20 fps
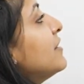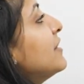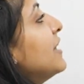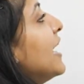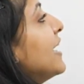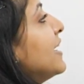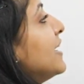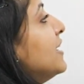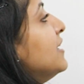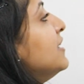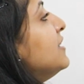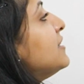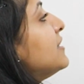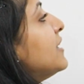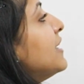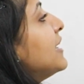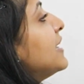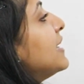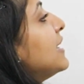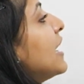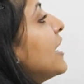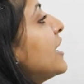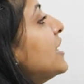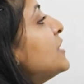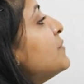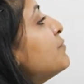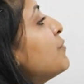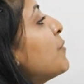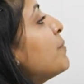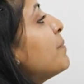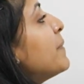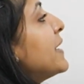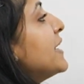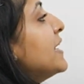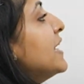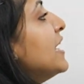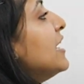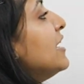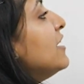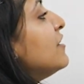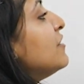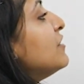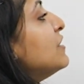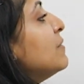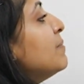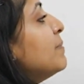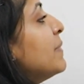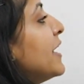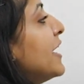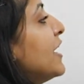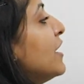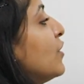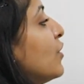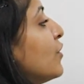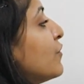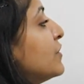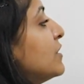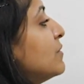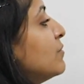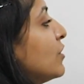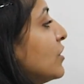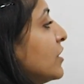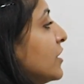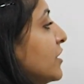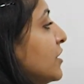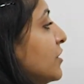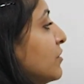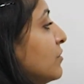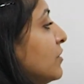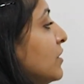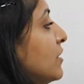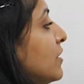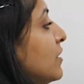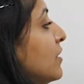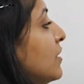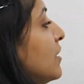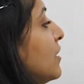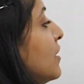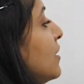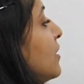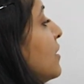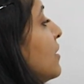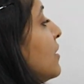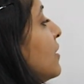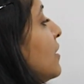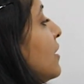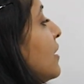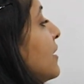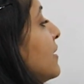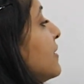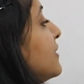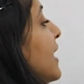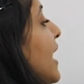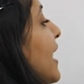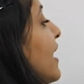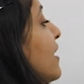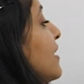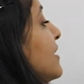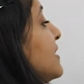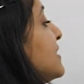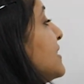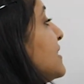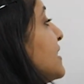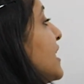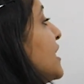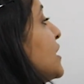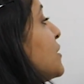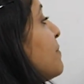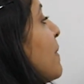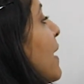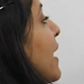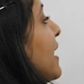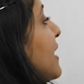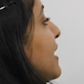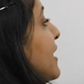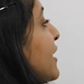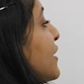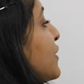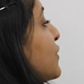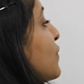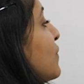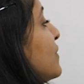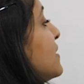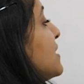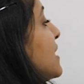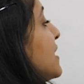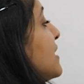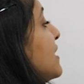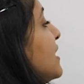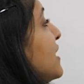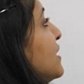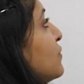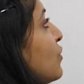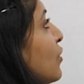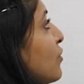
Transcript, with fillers: That is, it lies perpendicular to the plane of the molecule. There are 6 pi electrons in these